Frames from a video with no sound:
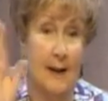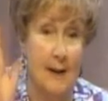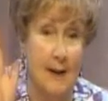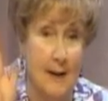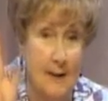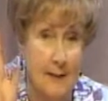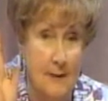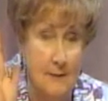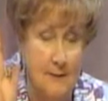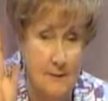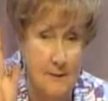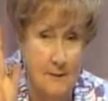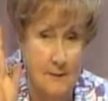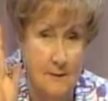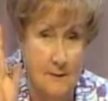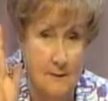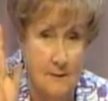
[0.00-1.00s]

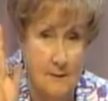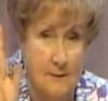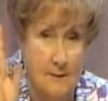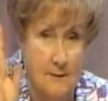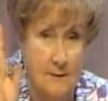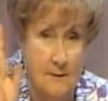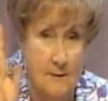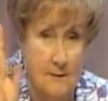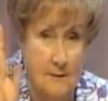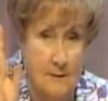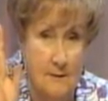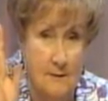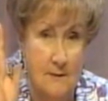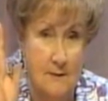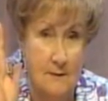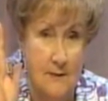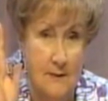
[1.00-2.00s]

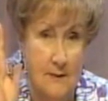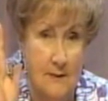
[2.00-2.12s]
No one is speaking in this clip.